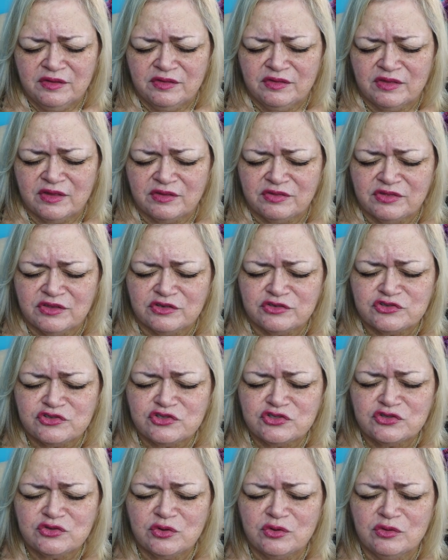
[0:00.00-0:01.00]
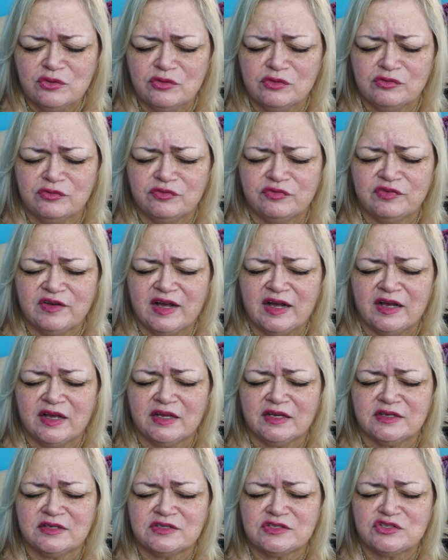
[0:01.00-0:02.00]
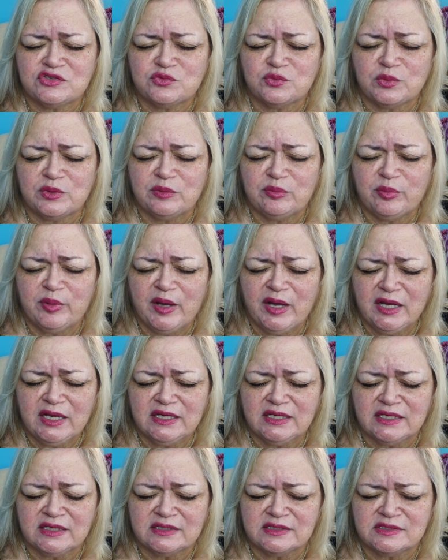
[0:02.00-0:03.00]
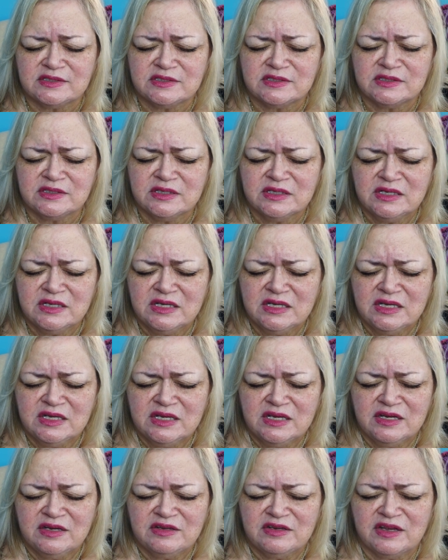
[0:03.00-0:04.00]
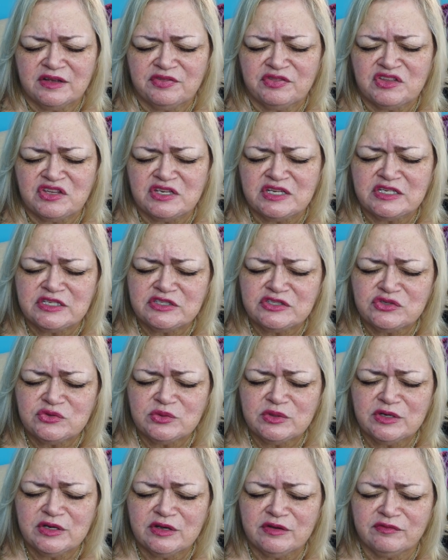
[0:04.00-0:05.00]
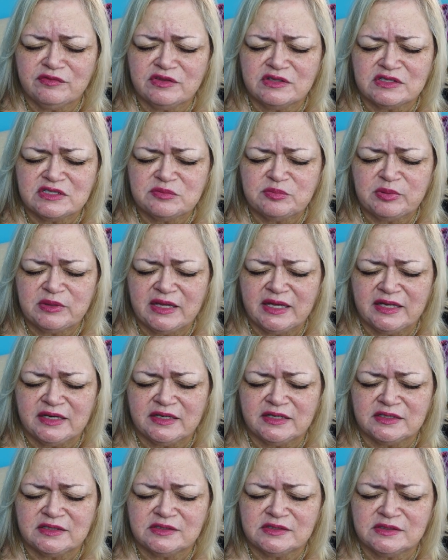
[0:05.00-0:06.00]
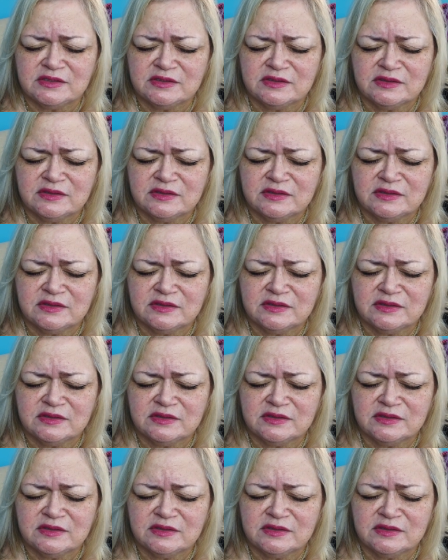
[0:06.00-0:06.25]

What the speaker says: that their soul finds repugnant. Yet the history of this planet